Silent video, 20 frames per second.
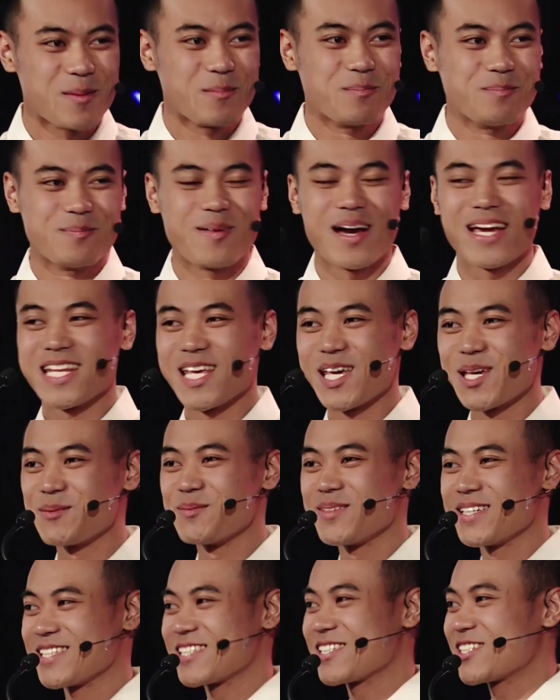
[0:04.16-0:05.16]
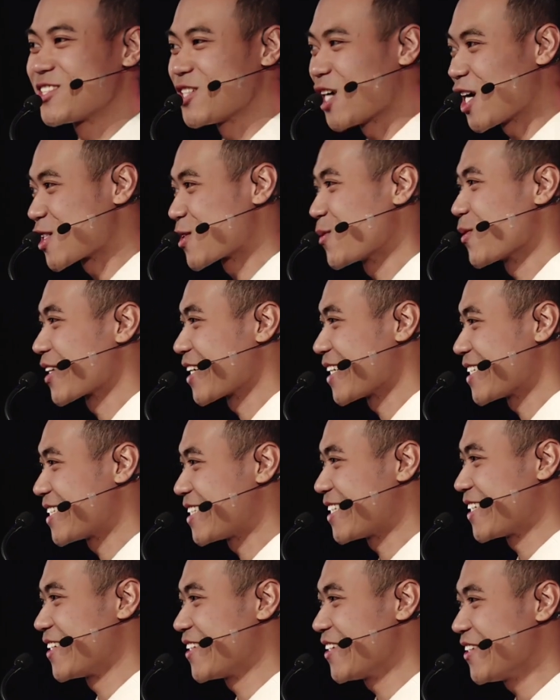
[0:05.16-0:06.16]
My name is Joshua
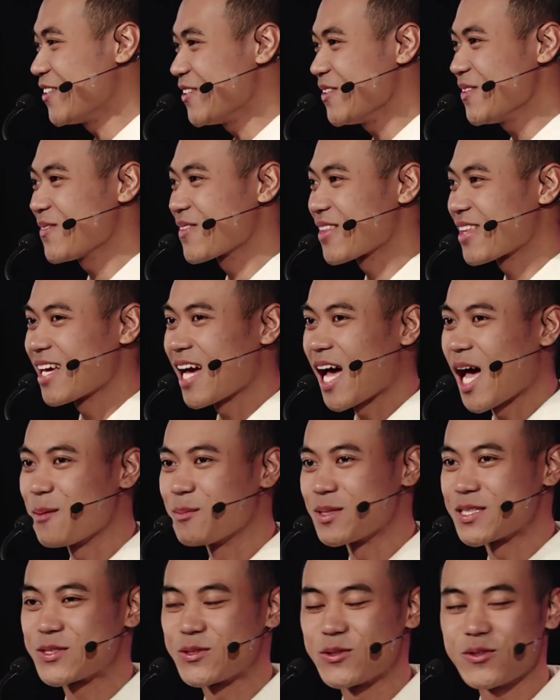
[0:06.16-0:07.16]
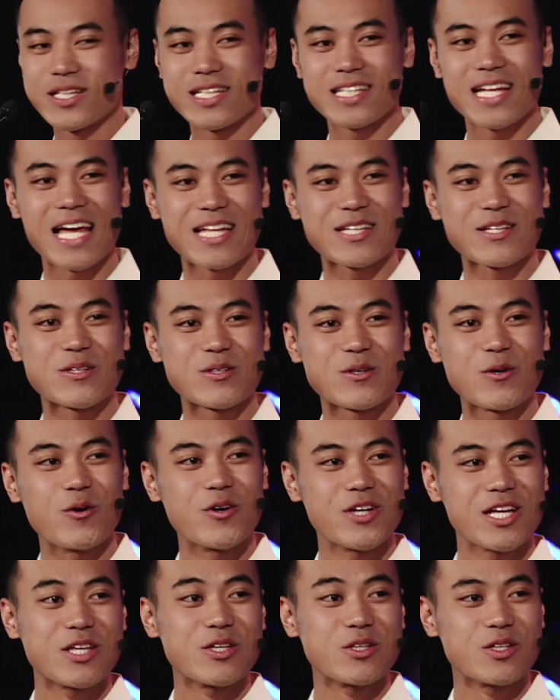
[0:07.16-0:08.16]
Castillo. I'm a student at Concordia
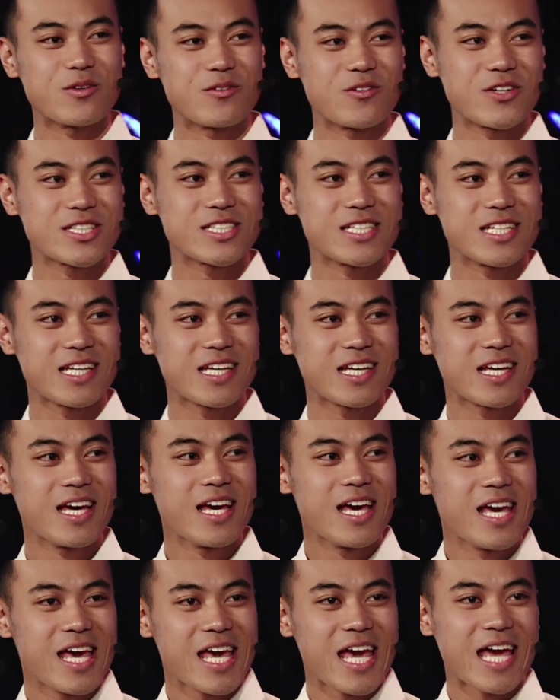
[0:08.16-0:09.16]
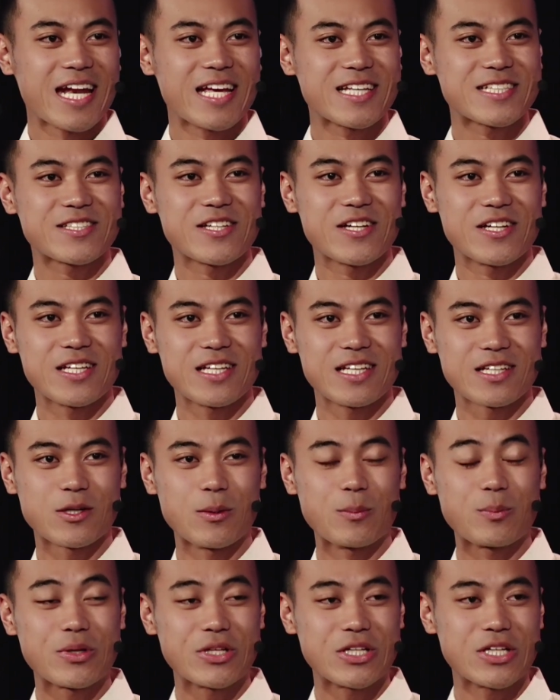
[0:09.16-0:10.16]
University and I study
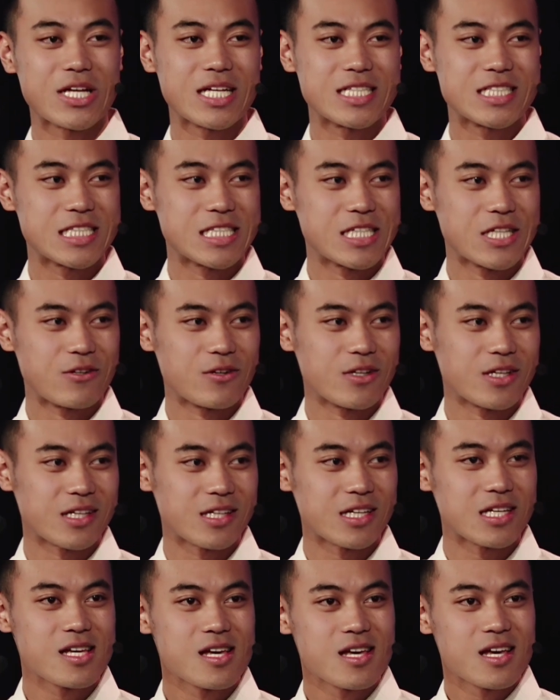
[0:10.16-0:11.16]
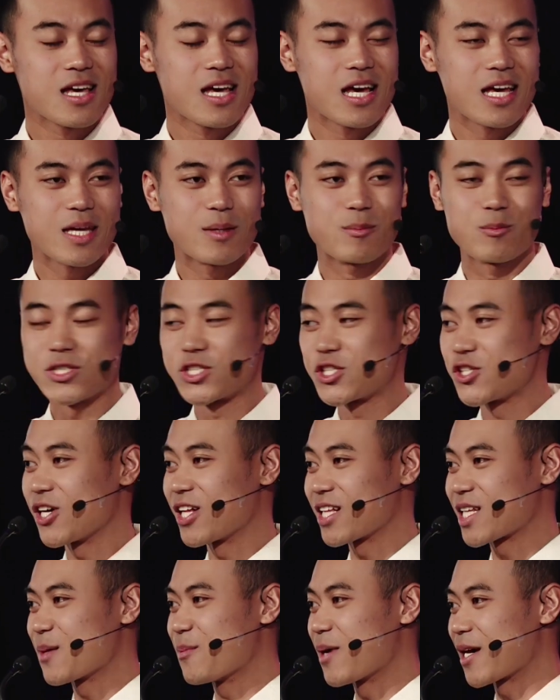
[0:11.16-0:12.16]
computer engineering in Montreal,
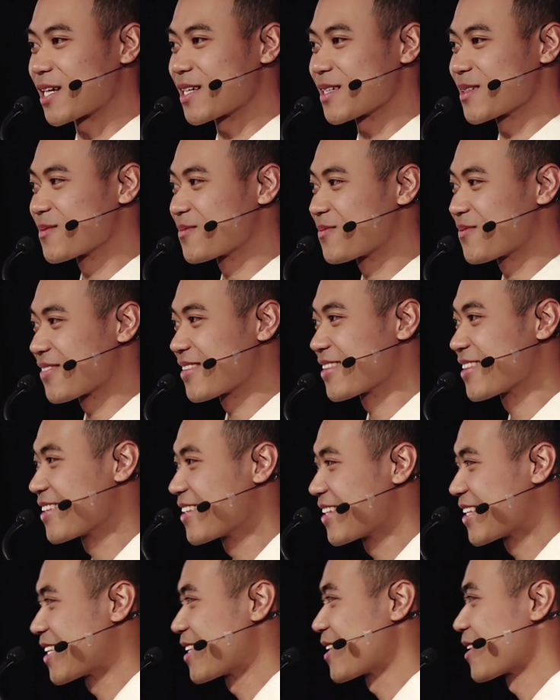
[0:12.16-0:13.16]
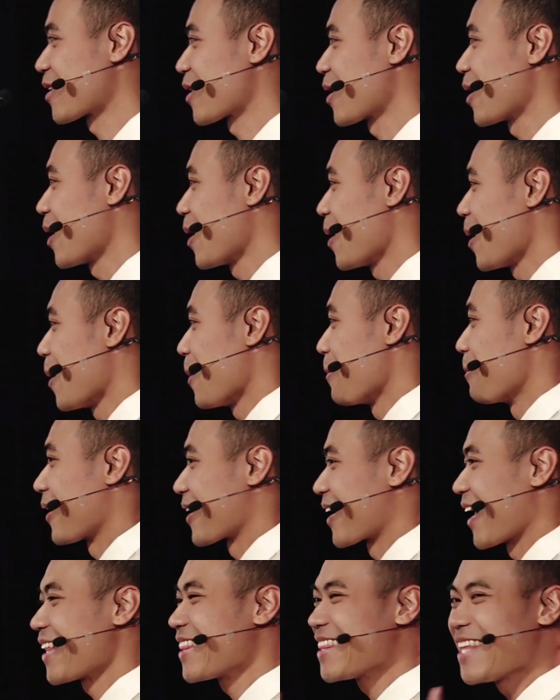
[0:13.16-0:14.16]
Quebec.
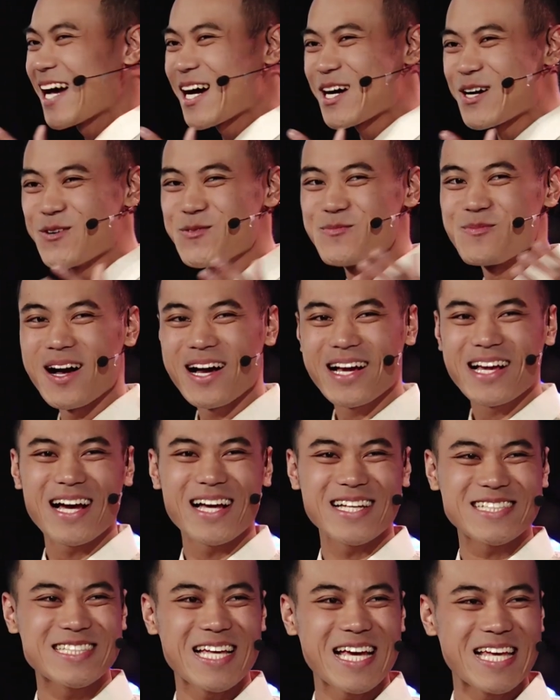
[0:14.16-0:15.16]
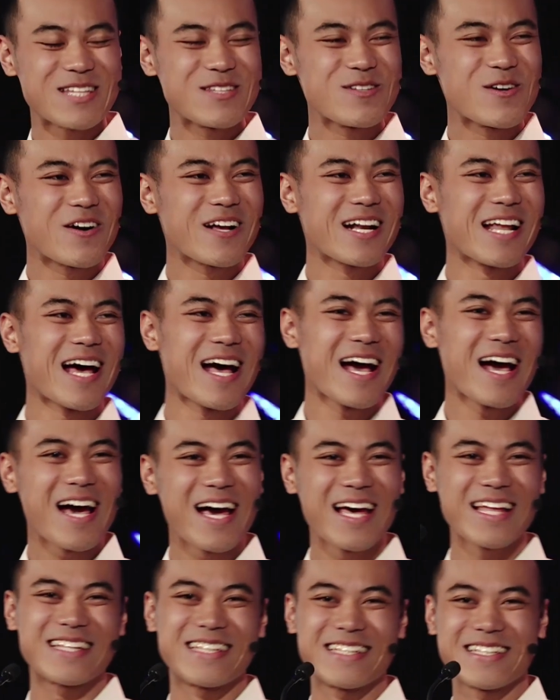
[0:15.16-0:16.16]
Magandang umaga sa inyong lahat.